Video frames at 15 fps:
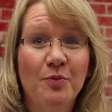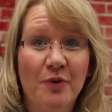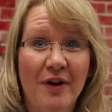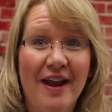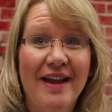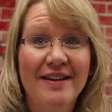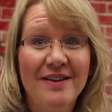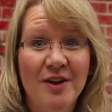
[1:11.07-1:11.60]

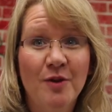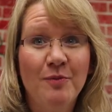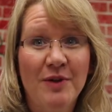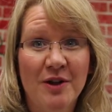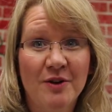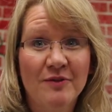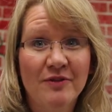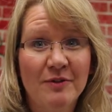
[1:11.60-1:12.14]
brand new
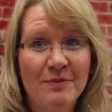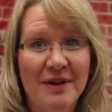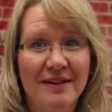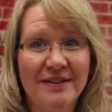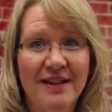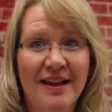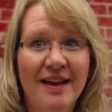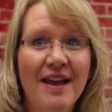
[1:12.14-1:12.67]
beautiful
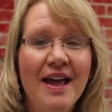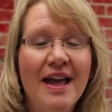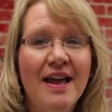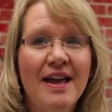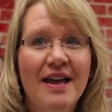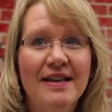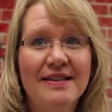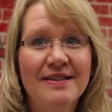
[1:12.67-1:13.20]
building
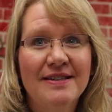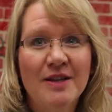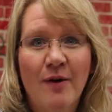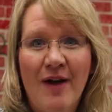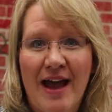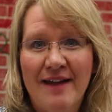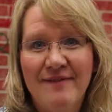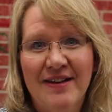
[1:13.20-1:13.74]
is so
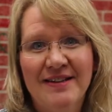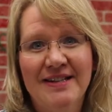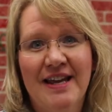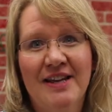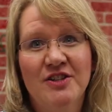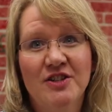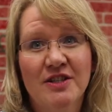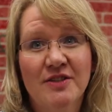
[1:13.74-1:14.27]

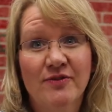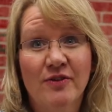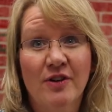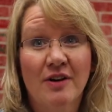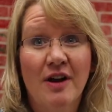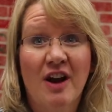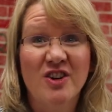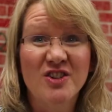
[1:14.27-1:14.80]
advantageous
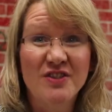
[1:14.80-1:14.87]
for our